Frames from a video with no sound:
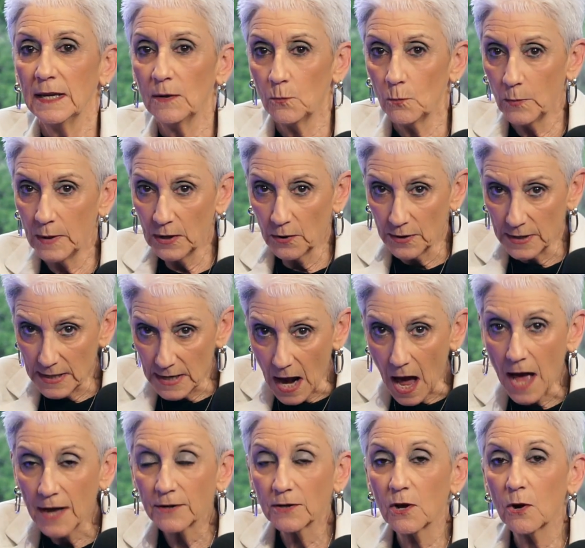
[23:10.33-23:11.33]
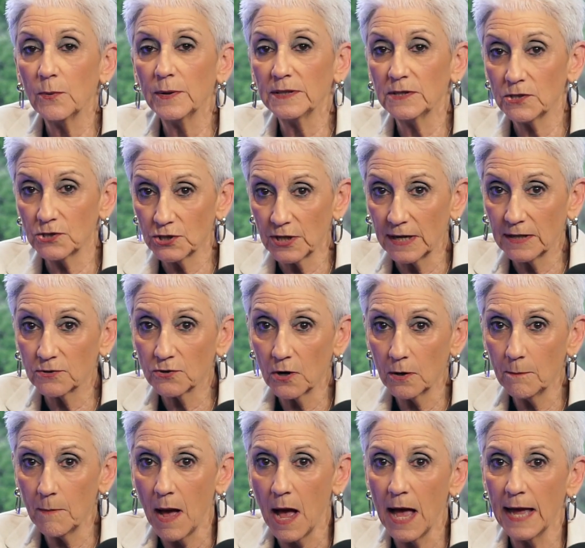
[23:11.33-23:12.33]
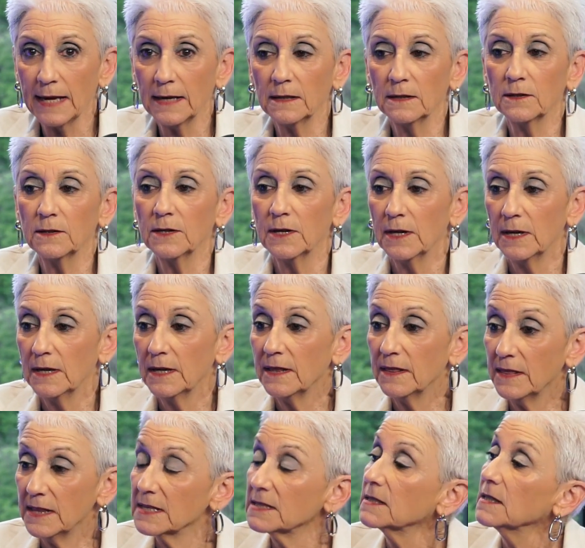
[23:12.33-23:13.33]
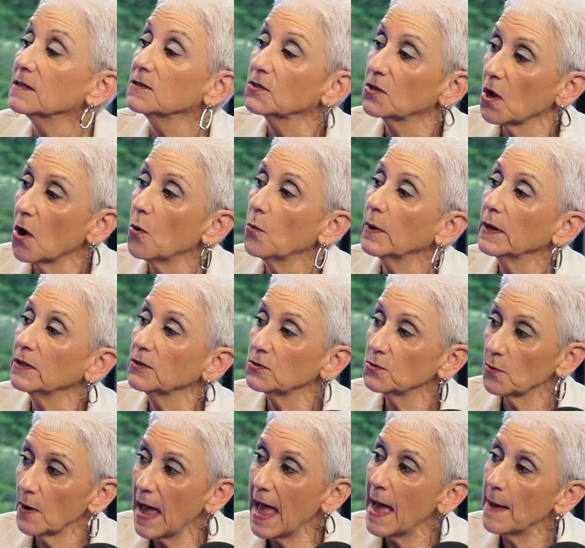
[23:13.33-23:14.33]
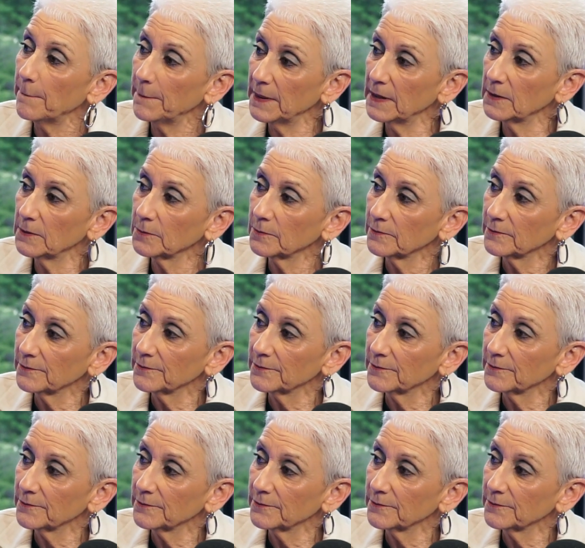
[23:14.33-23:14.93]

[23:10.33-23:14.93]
We are not going to change our mind. This is going to happen.